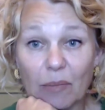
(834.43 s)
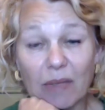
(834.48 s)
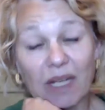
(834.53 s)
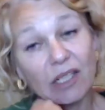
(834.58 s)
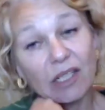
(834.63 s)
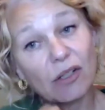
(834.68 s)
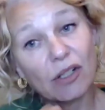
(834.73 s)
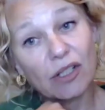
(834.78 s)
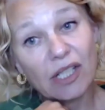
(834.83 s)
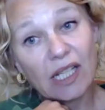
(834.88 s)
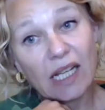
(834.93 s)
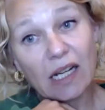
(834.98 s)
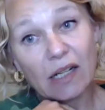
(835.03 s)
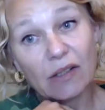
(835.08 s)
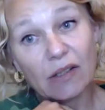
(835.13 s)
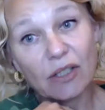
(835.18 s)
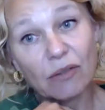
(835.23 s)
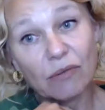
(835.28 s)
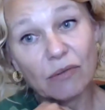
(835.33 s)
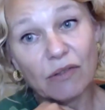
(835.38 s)
my doll's
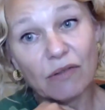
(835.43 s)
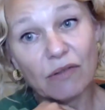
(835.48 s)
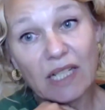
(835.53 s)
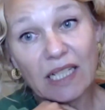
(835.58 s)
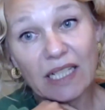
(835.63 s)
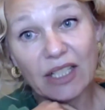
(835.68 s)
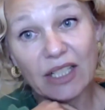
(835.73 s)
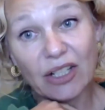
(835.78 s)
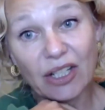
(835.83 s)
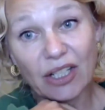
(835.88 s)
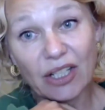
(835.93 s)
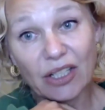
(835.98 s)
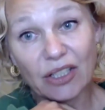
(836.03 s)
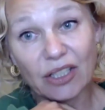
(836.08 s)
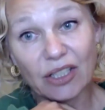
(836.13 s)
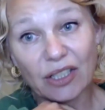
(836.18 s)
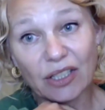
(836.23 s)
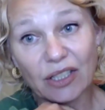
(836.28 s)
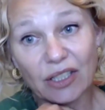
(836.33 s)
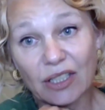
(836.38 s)
house was really
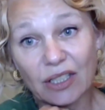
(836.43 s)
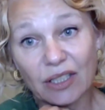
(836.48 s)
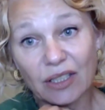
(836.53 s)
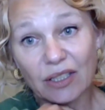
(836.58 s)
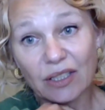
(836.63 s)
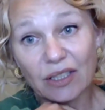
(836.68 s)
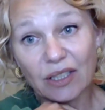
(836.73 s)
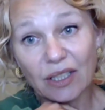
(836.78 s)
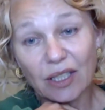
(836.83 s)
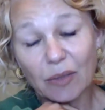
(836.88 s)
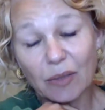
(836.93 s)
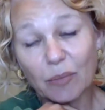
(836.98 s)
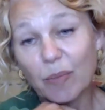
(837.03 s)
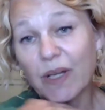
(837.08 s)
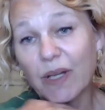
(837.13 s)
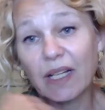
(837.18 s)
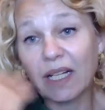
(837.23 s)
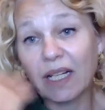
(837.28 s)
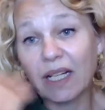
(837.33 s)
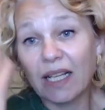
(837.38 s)
nurtured,
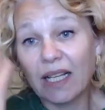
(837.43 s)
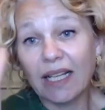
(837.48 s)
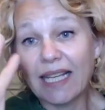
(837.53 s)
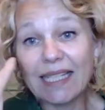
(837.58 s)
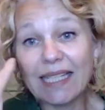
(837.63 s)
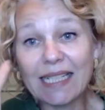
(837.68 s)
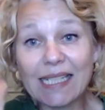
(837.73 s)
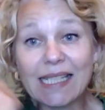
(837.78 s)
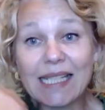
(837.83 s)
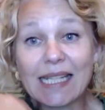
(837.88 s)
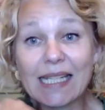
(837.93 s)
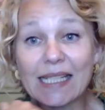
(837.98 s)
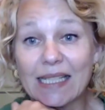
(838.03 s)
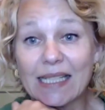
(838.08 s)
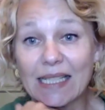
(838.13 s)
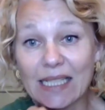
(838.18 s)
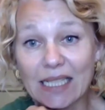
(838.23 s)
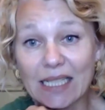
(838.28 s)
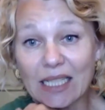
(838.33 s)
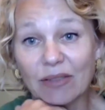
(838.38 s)
but it
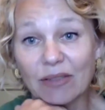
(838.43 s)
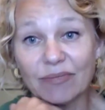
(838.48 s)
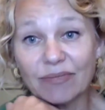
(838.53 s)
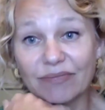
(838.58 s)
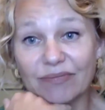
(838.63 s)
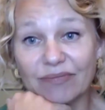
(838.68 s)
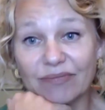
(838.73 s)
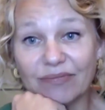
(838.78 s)
existed.